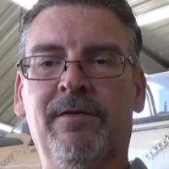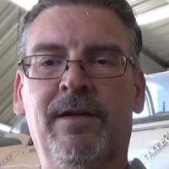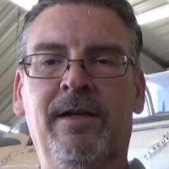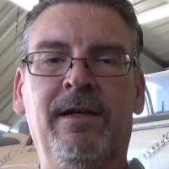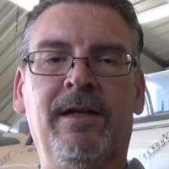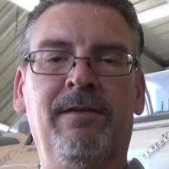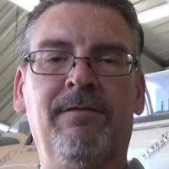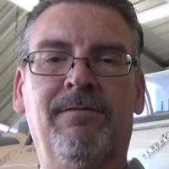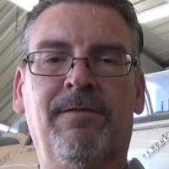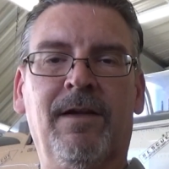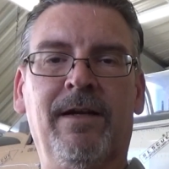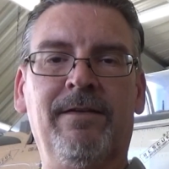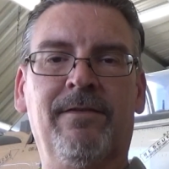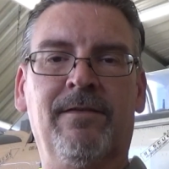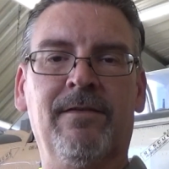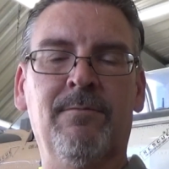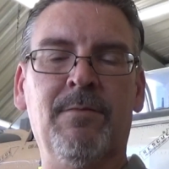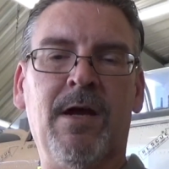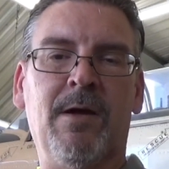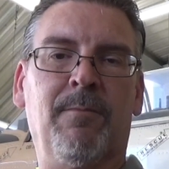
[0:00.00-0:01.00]
any flight
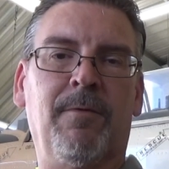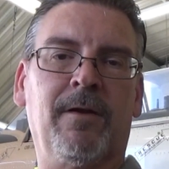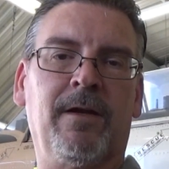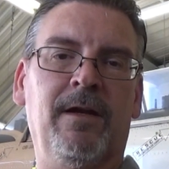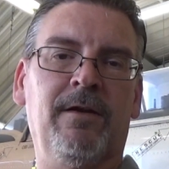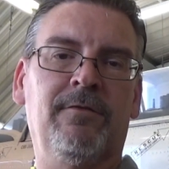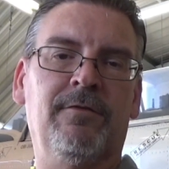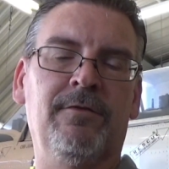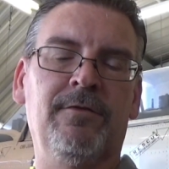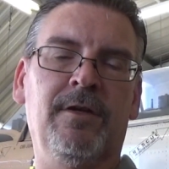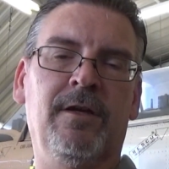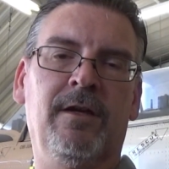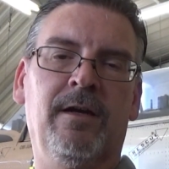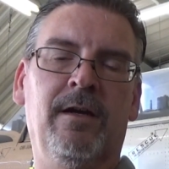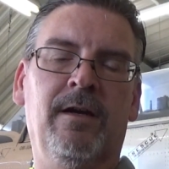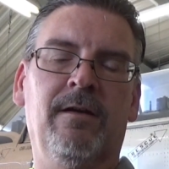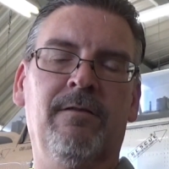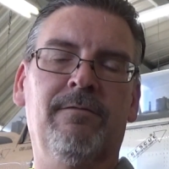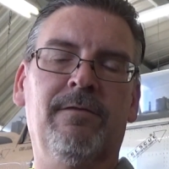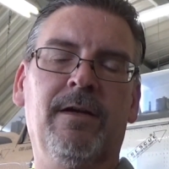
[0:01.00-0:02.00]
sim application you
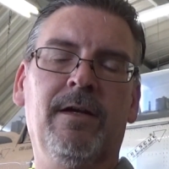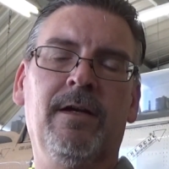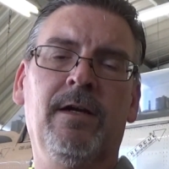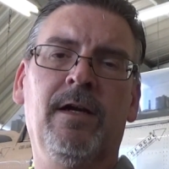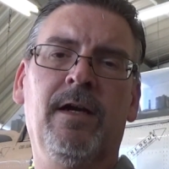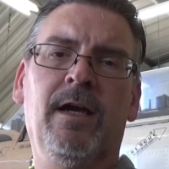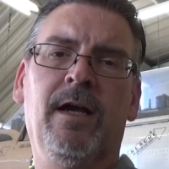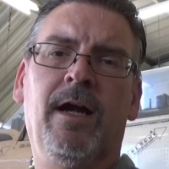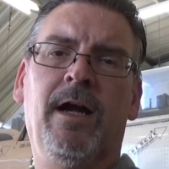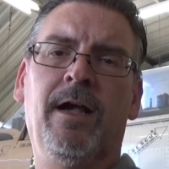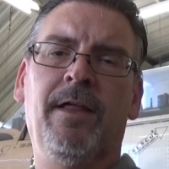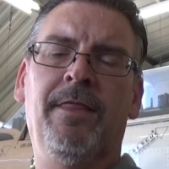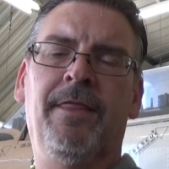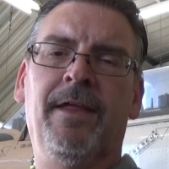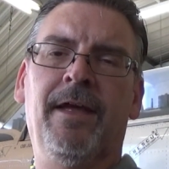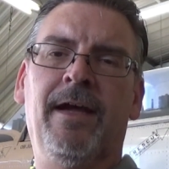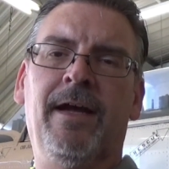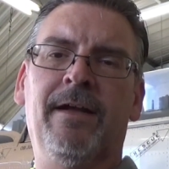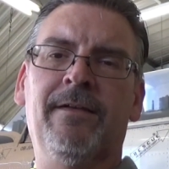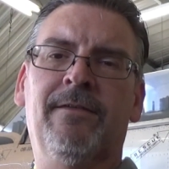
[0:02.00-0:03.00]
have
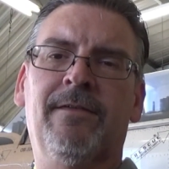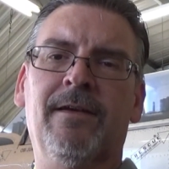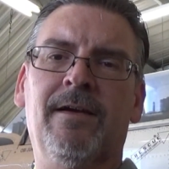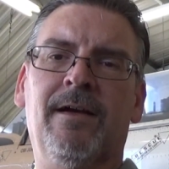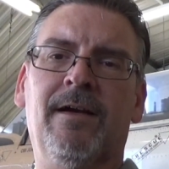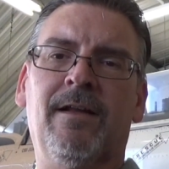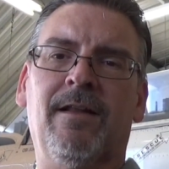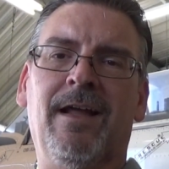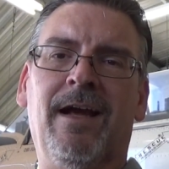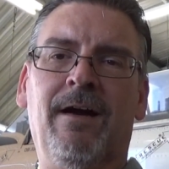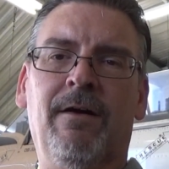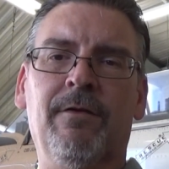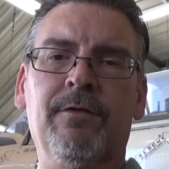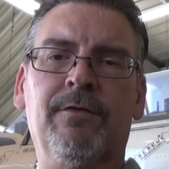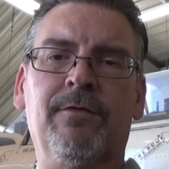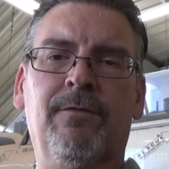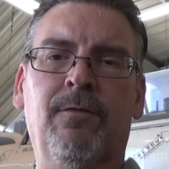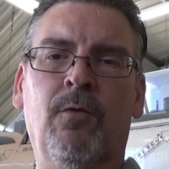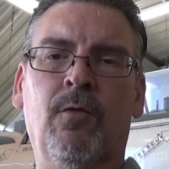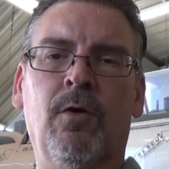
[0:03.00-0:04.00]
that allows
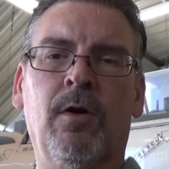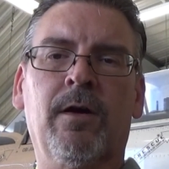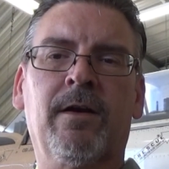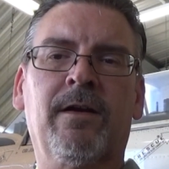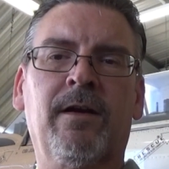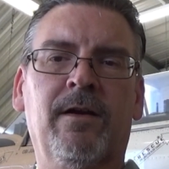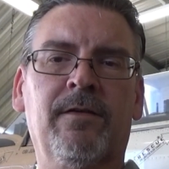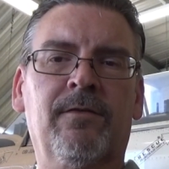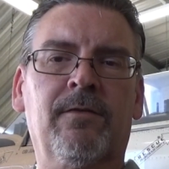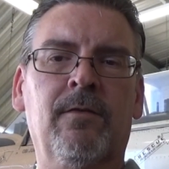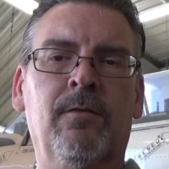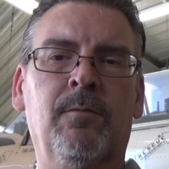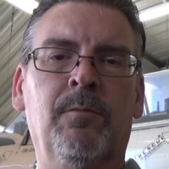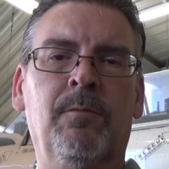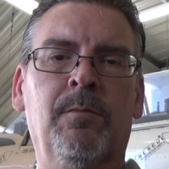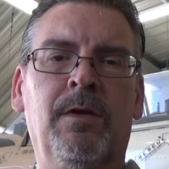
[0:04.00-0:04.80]
for custom